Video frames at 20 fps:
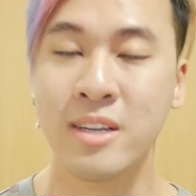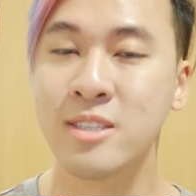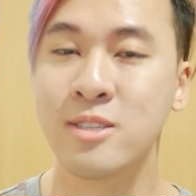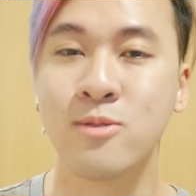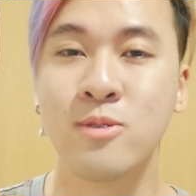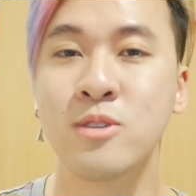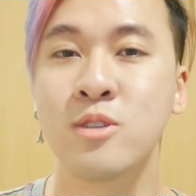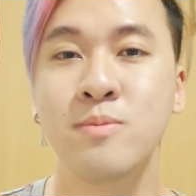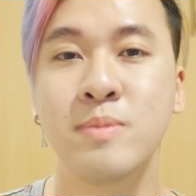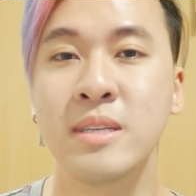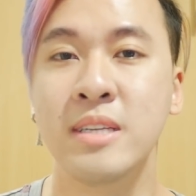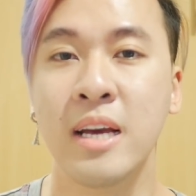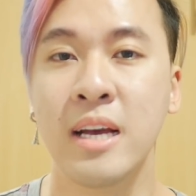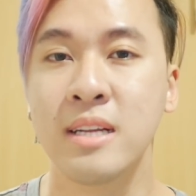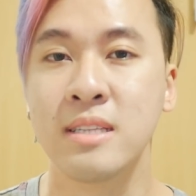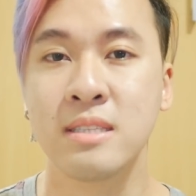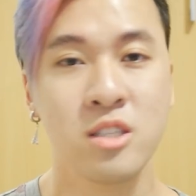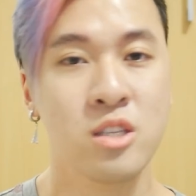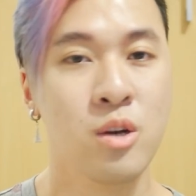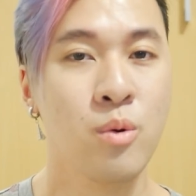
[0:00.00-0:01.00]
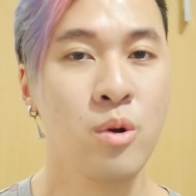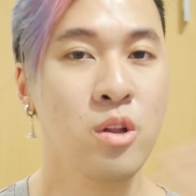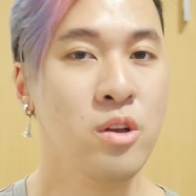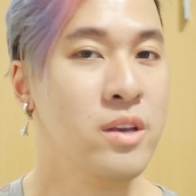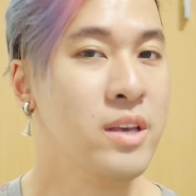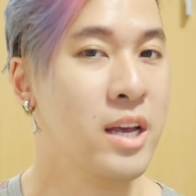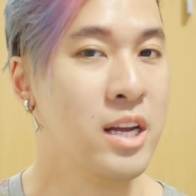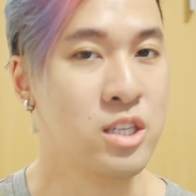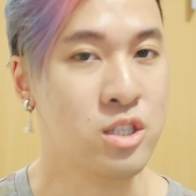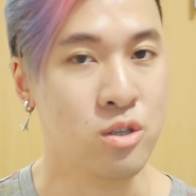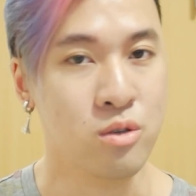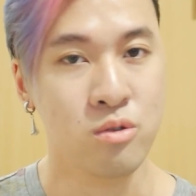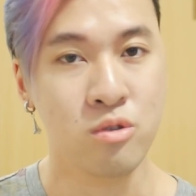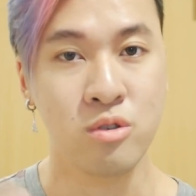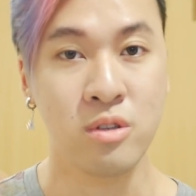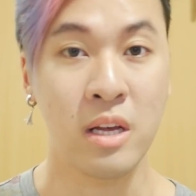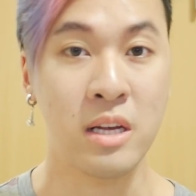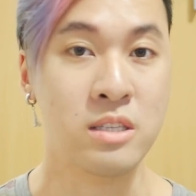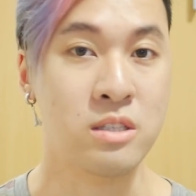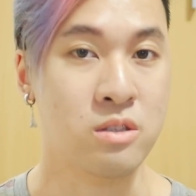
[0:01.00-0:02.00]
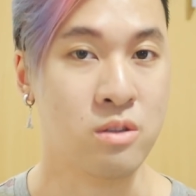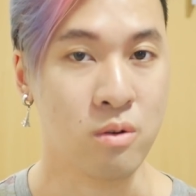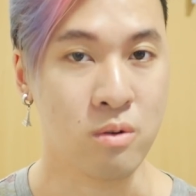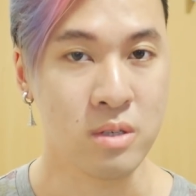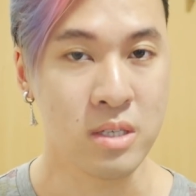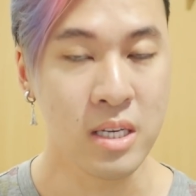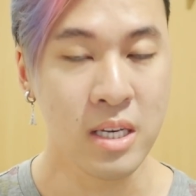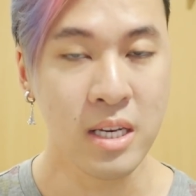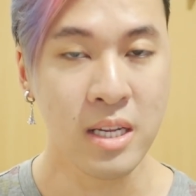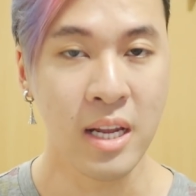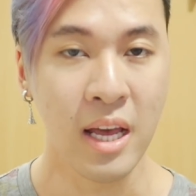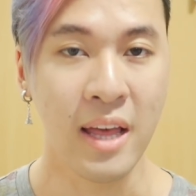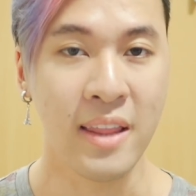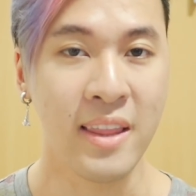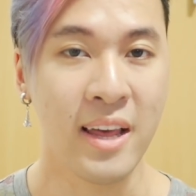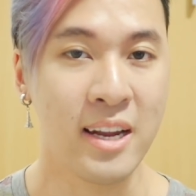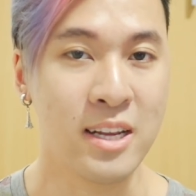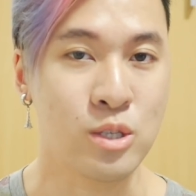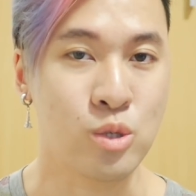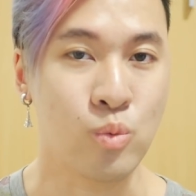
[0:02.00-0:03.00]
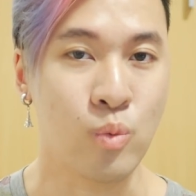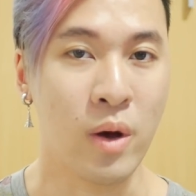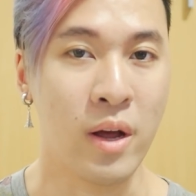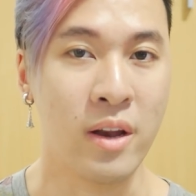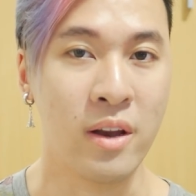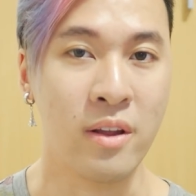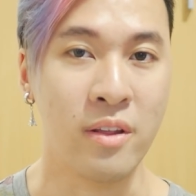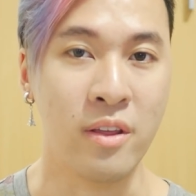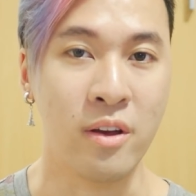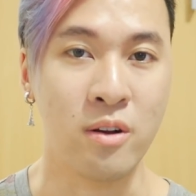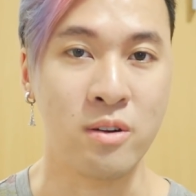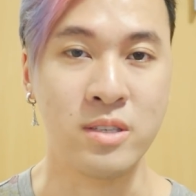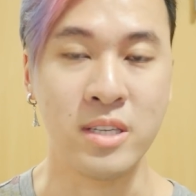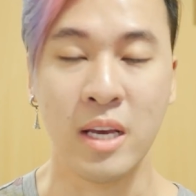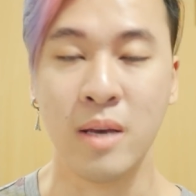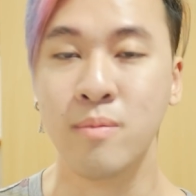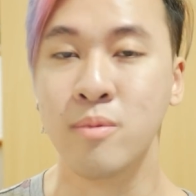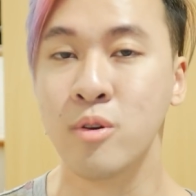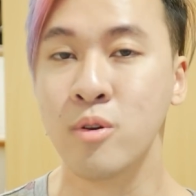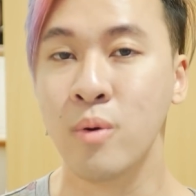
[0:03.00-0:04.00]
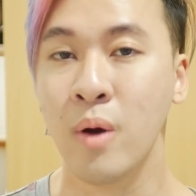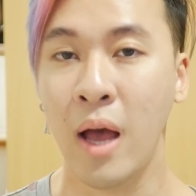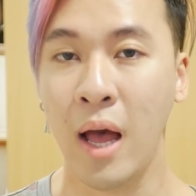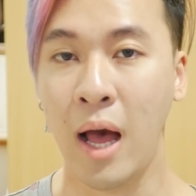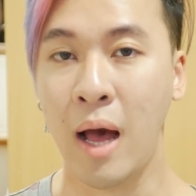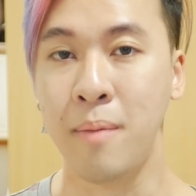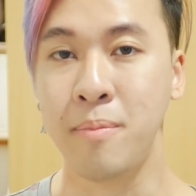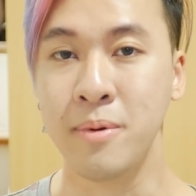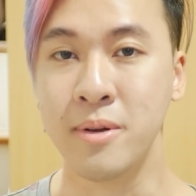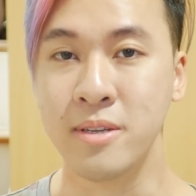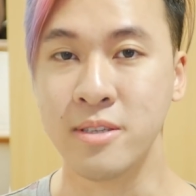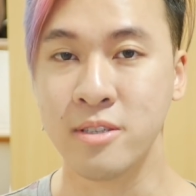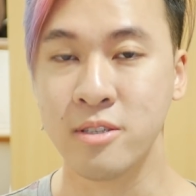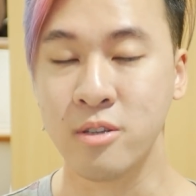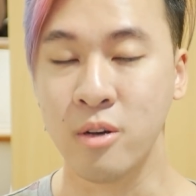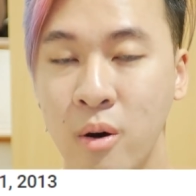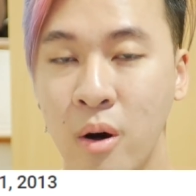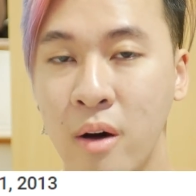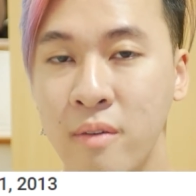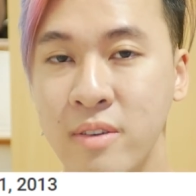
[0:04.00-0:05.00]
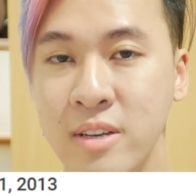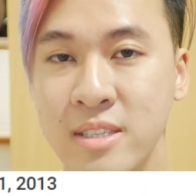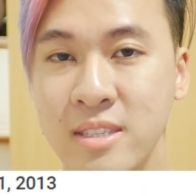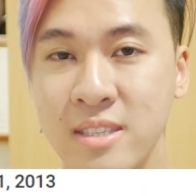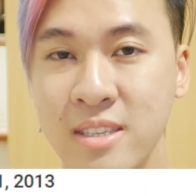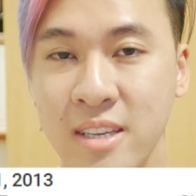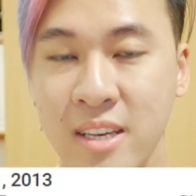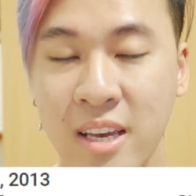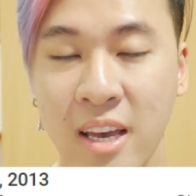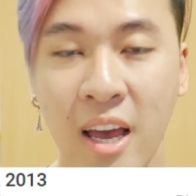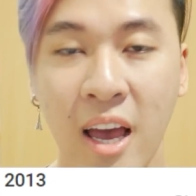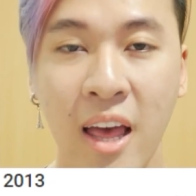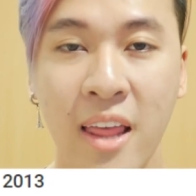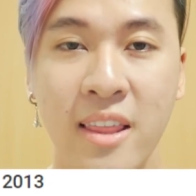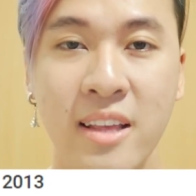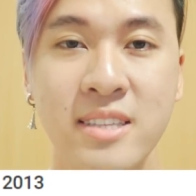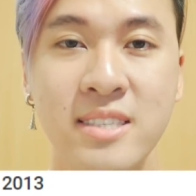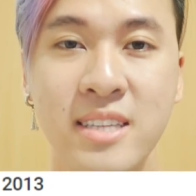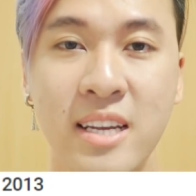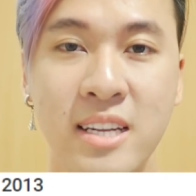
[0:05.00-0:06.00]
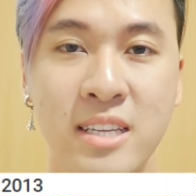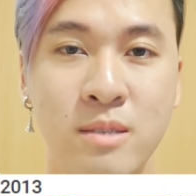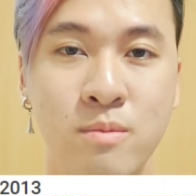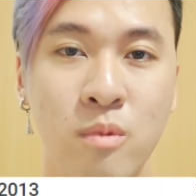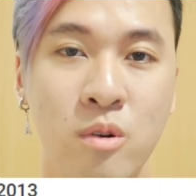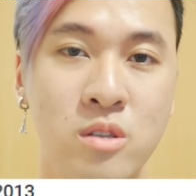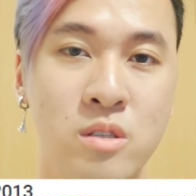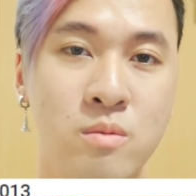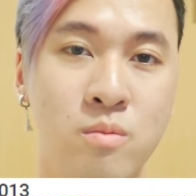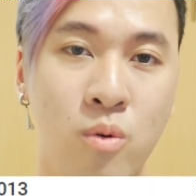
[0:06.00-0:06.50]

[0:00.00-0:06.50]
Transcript: it's going to be dates. So we're looking at June 2013, and that is when their debut happened. So obviously this date is most